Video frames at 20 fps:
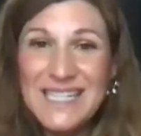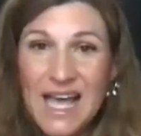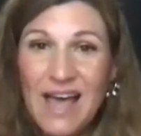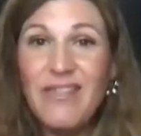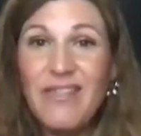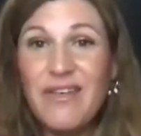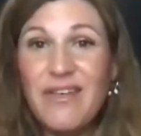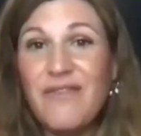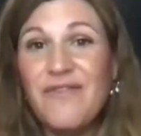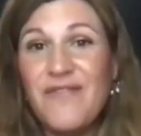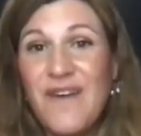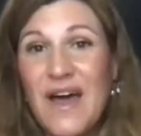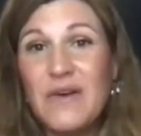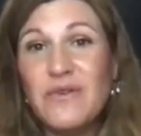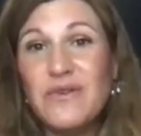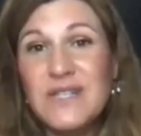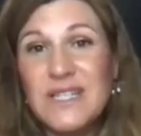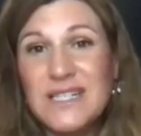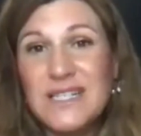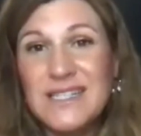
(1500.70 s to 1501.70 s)
other
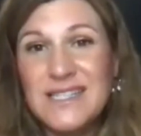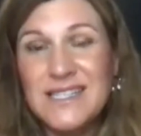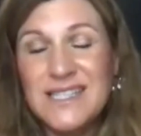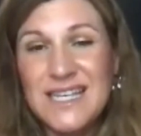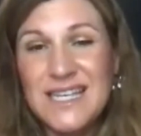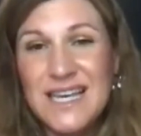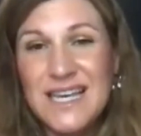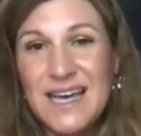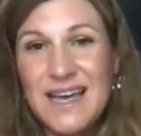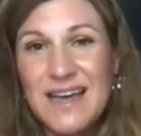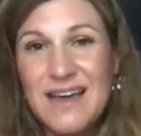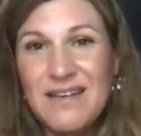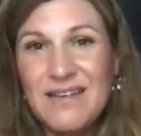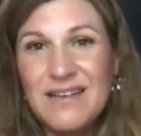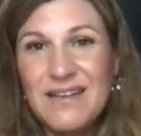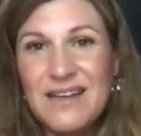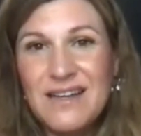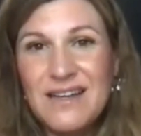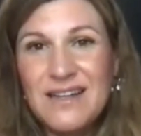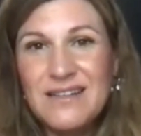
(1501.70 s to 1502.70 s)
founders to
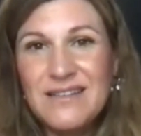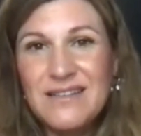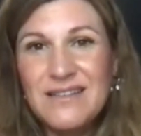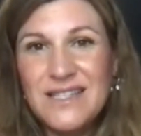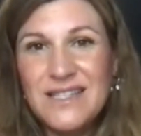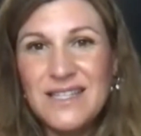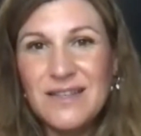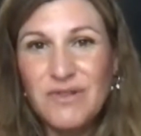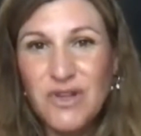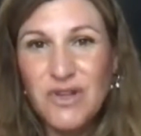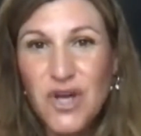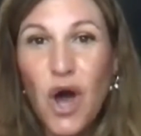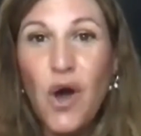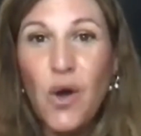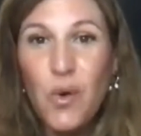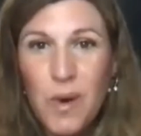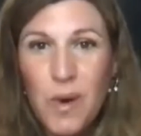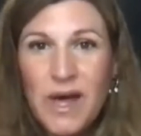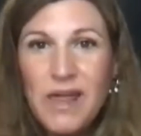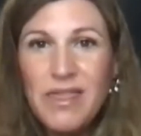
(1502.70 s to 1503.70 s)
go
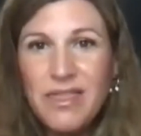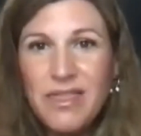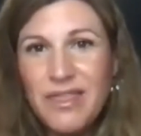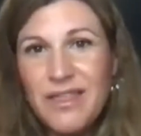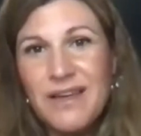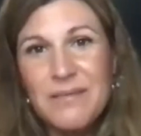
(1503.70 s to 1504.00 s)
with?